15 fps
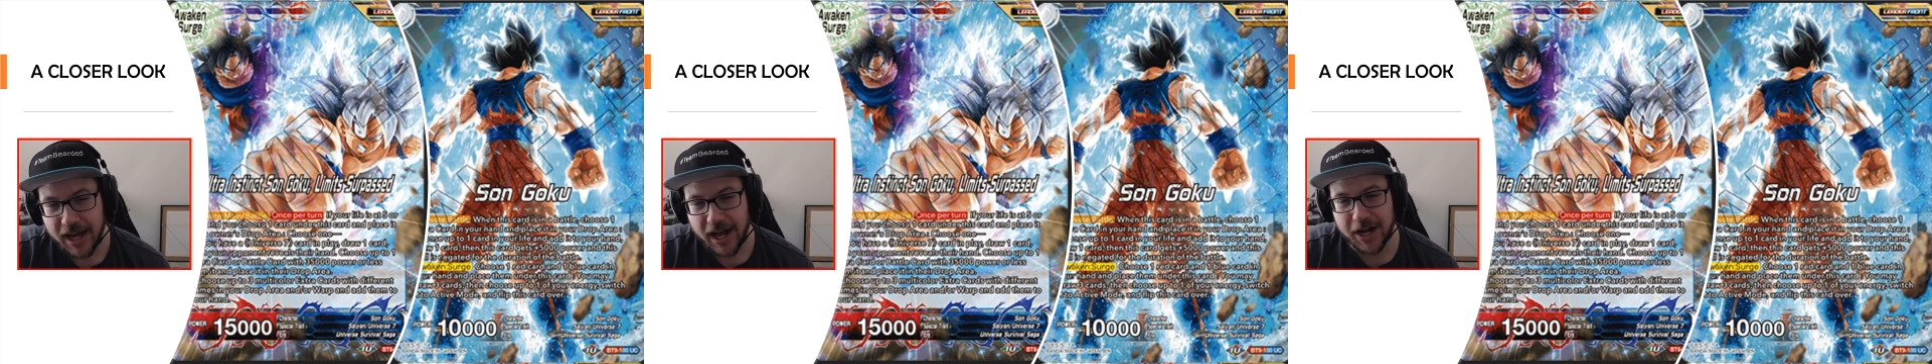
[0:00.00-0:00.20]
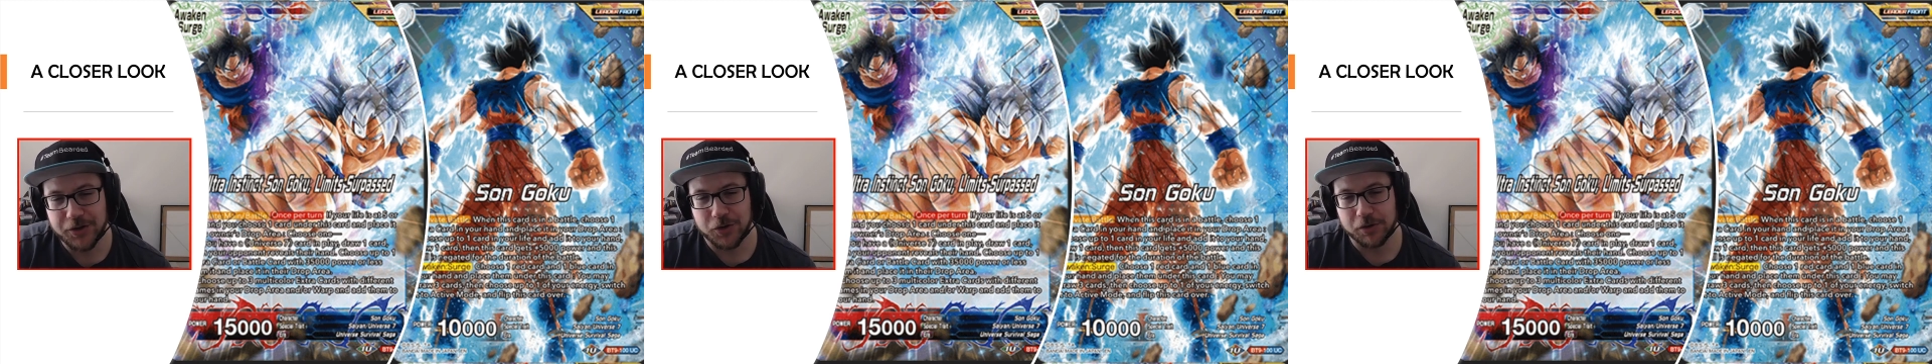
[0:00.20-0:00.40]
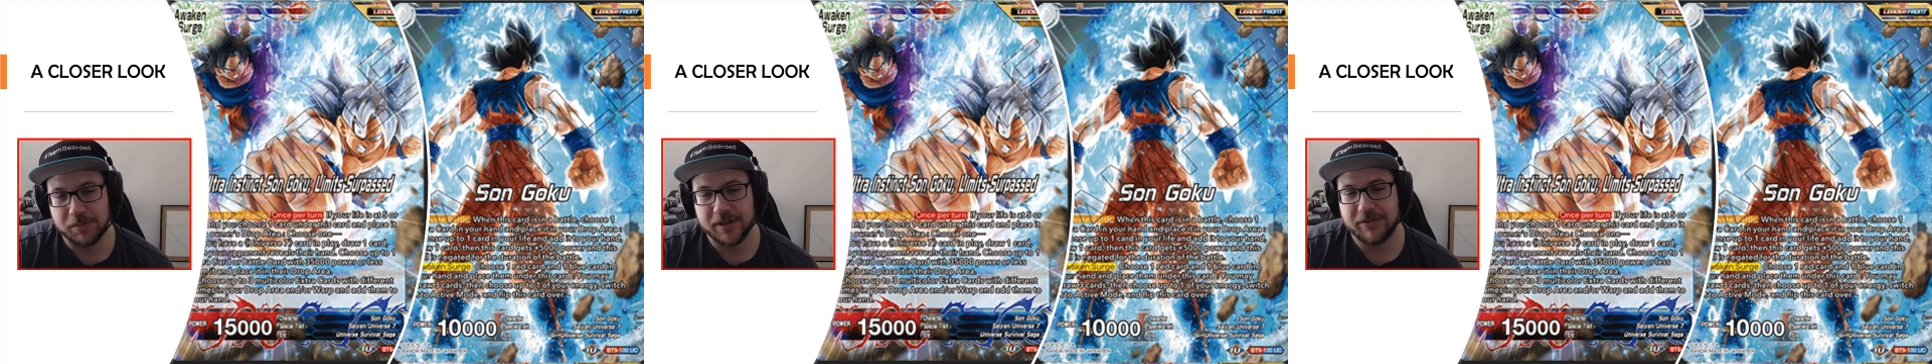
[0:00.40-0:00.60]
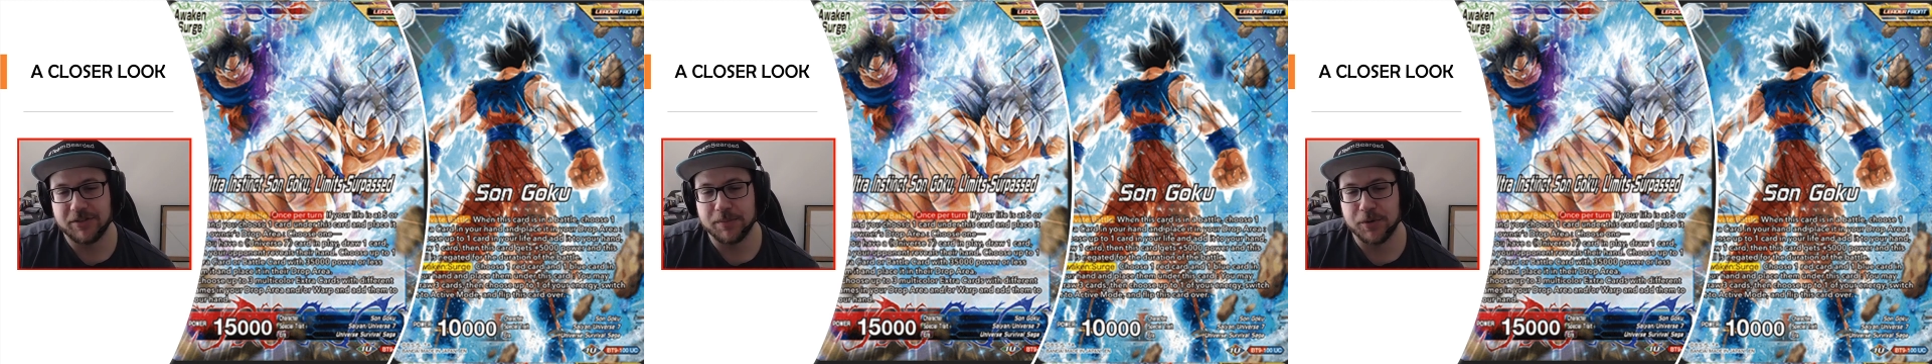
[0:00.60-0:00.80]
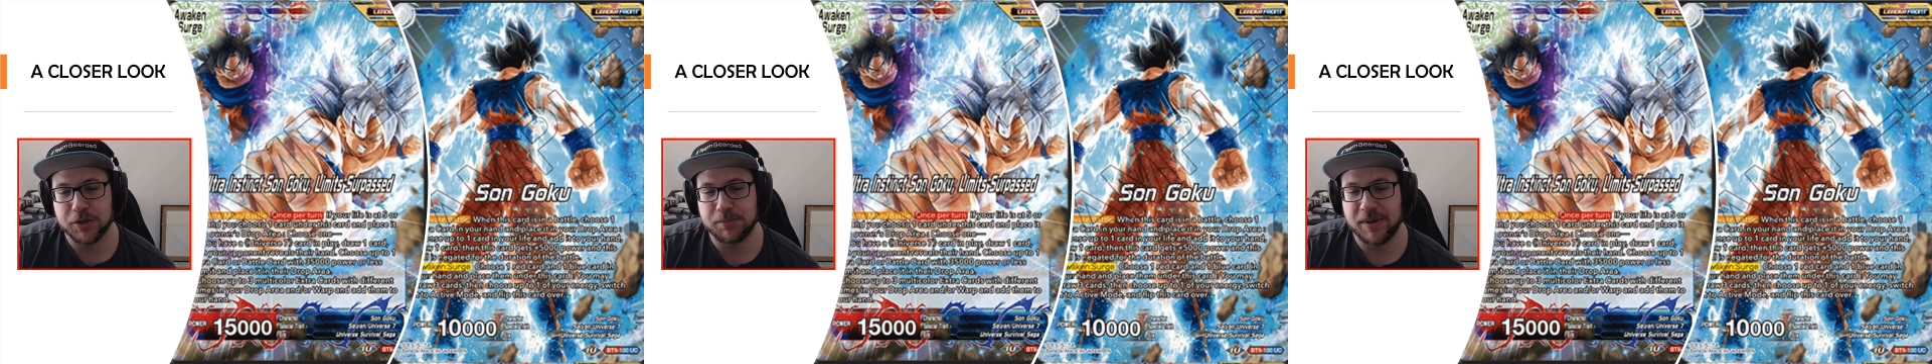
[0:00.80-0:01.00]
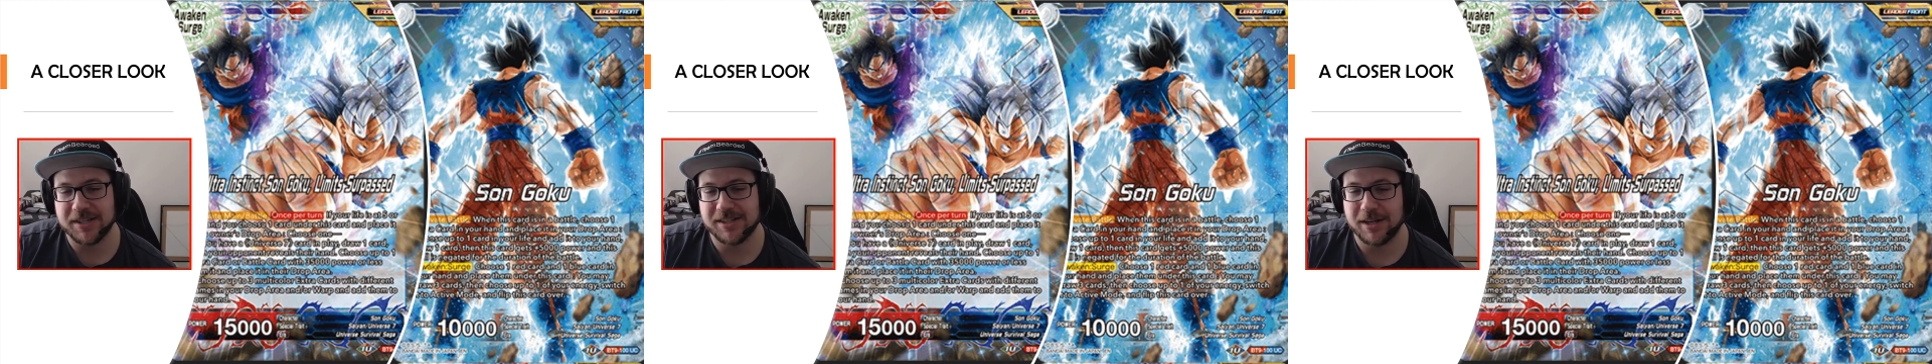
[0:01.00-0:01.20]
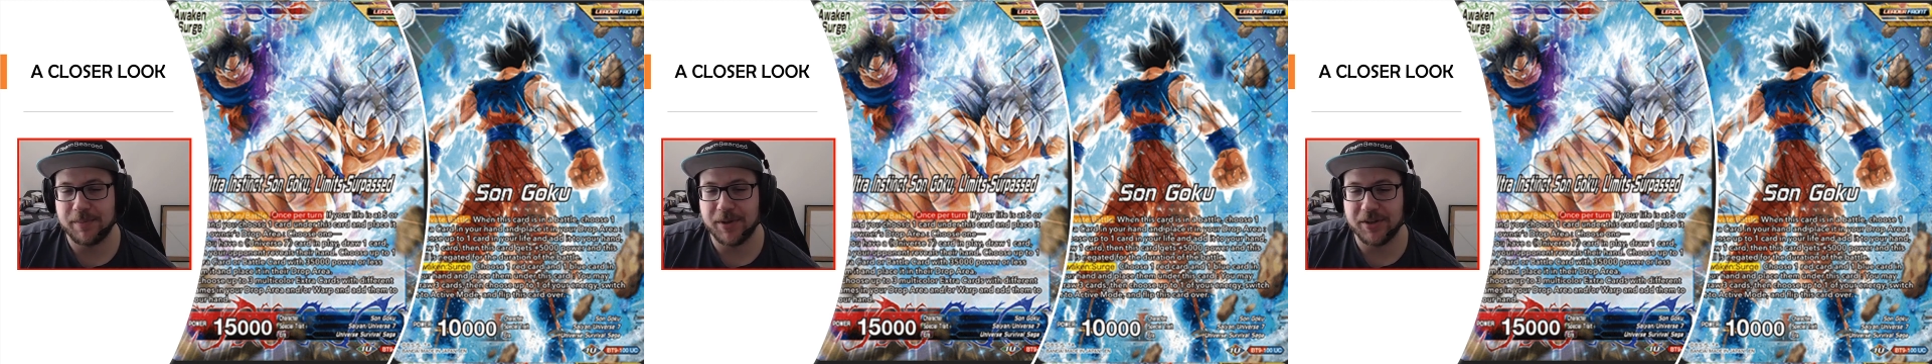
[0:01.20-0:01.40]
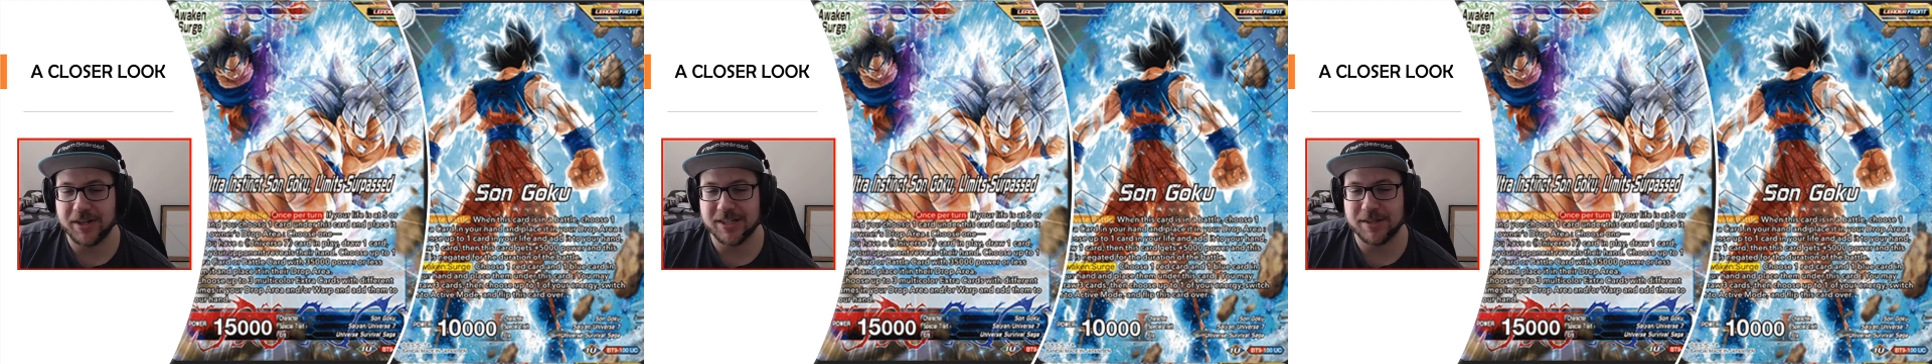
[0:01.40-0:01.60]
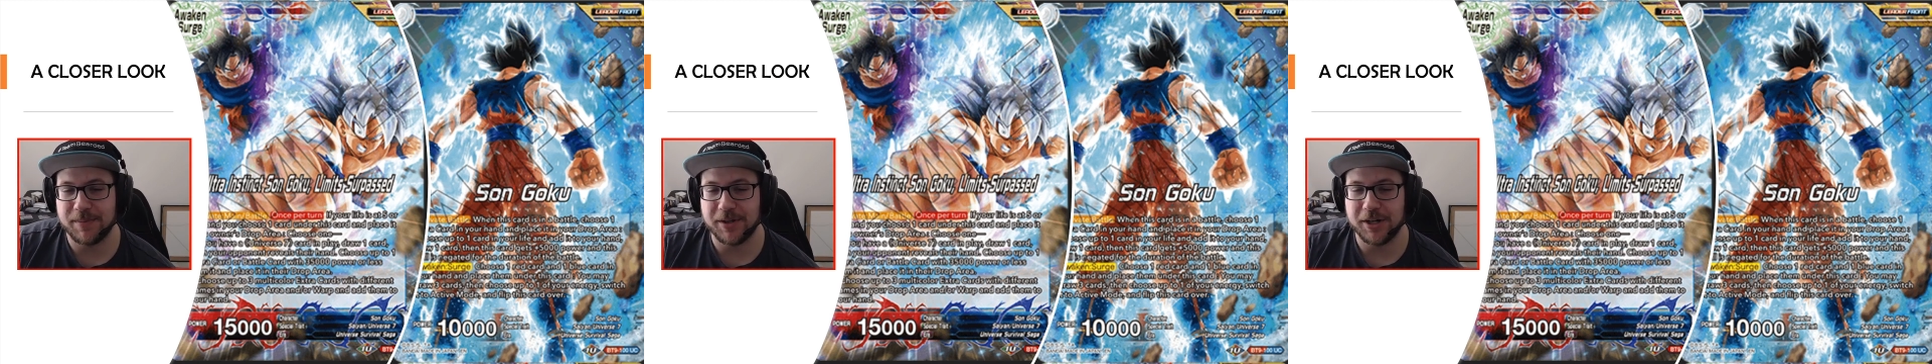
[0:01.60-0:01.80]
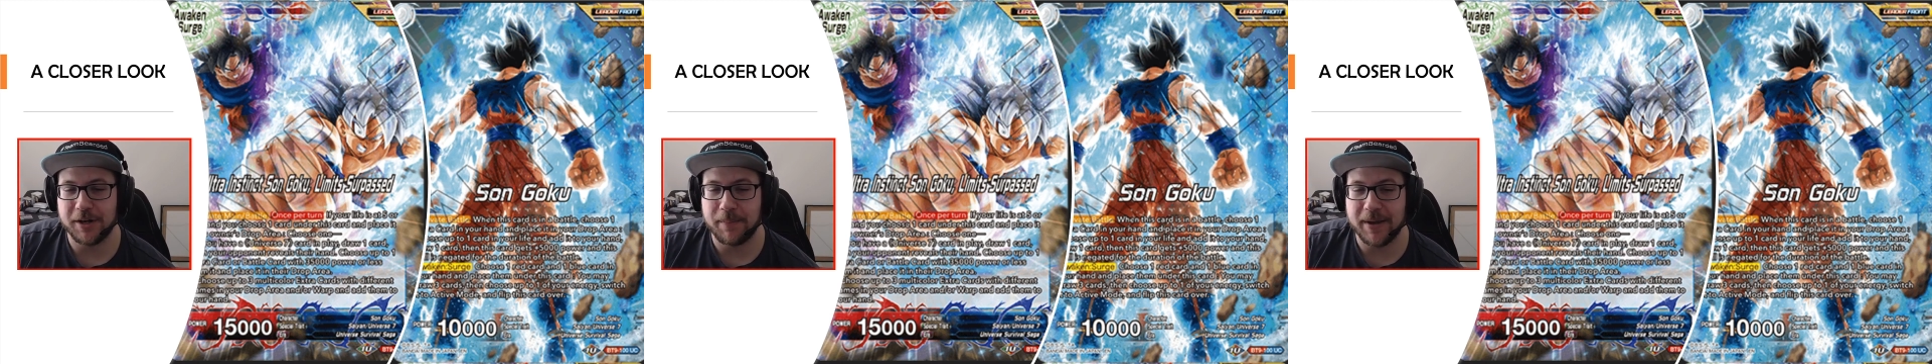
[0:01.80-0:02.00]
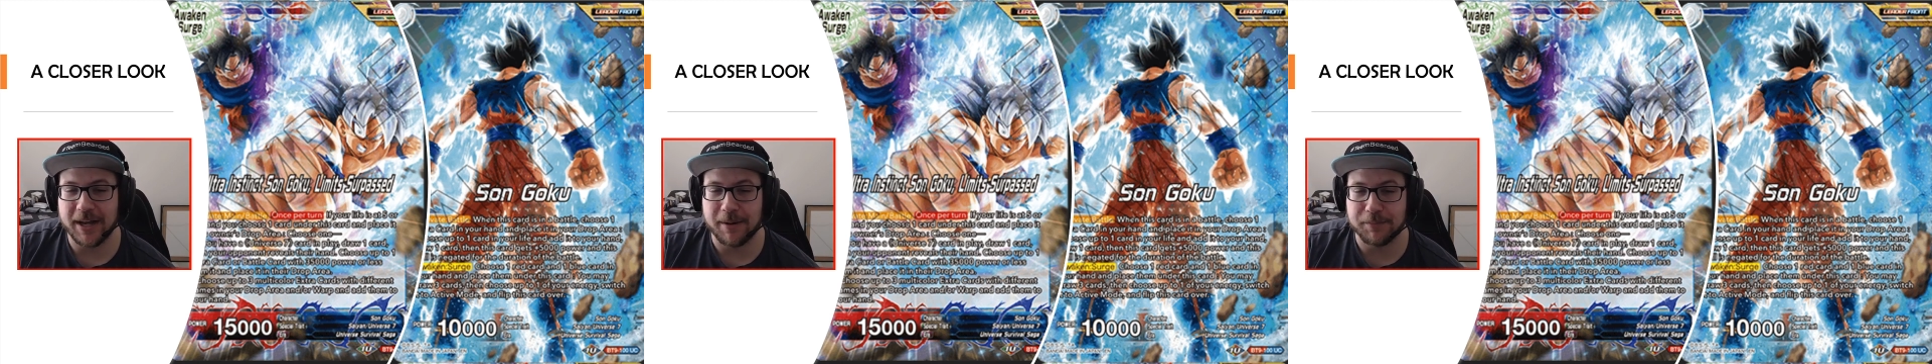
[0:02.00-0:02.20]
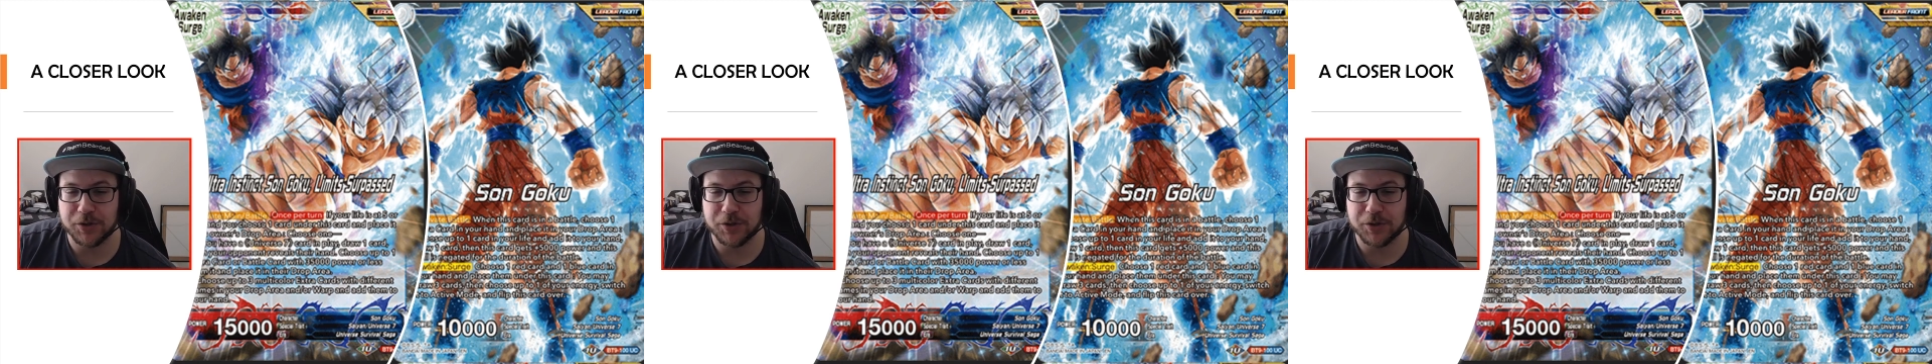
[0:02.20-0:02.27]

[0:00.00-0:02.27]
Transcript: I truly believe the most busted ability is the ability to